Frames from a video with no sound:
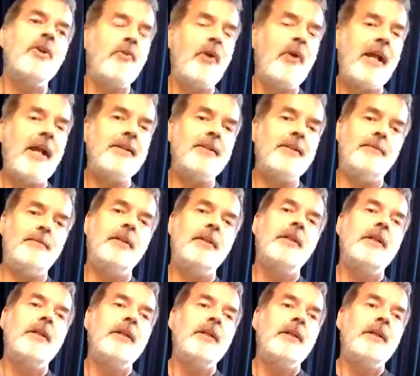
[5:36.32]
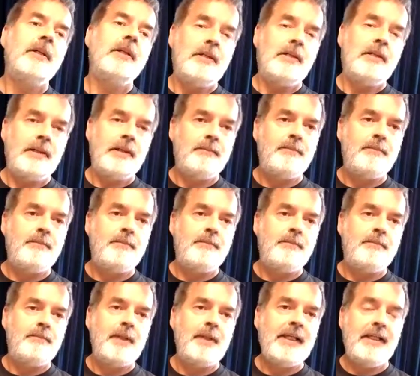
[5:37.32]
And it's not just a
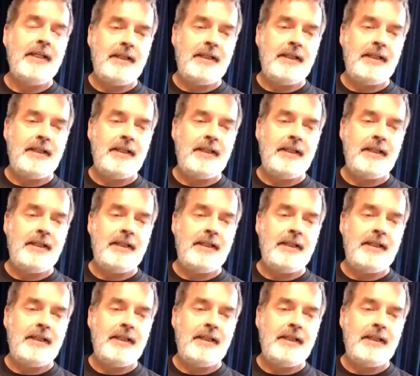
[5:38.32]
random